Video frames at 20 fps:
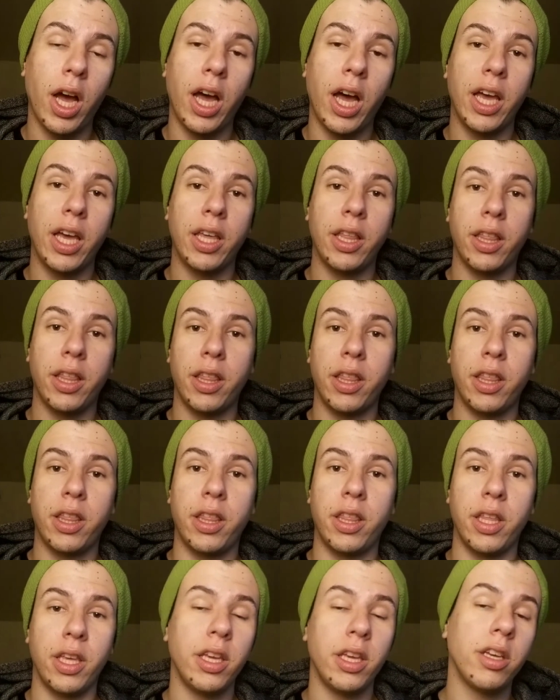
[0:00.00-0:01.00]
I
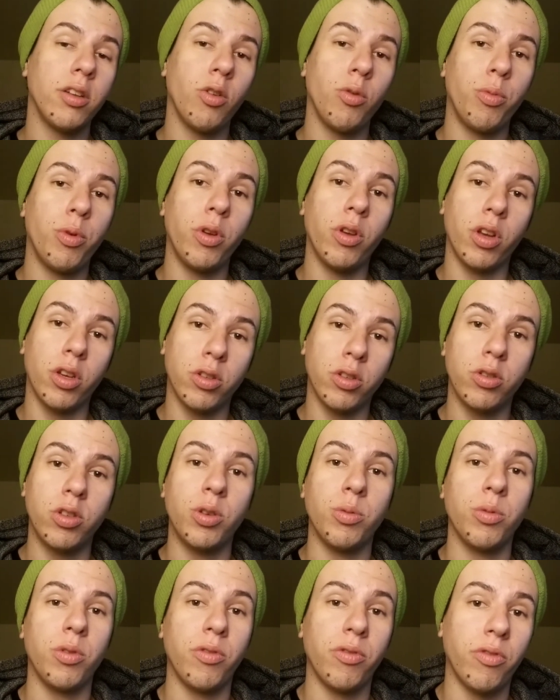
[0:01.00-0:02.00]
think it'll be
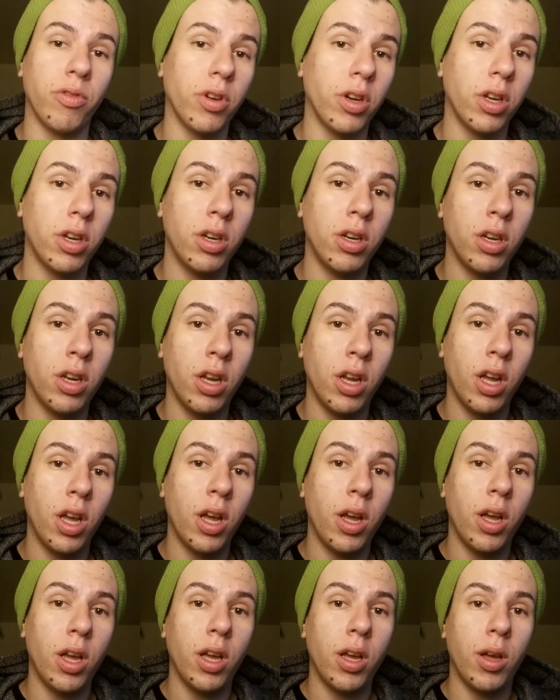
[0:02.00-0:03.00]
extremely
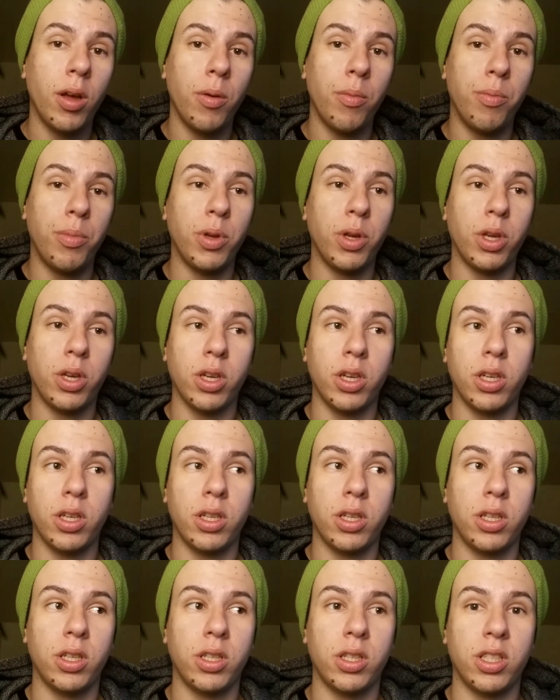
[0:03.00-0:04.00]
fun
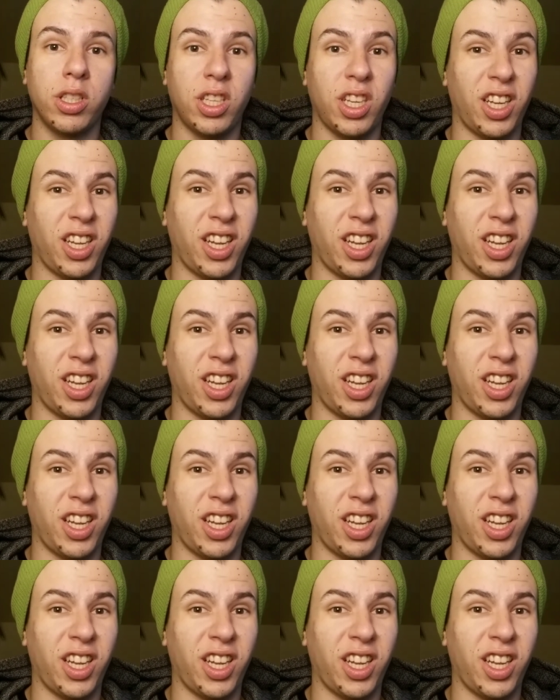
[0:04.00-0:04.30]
because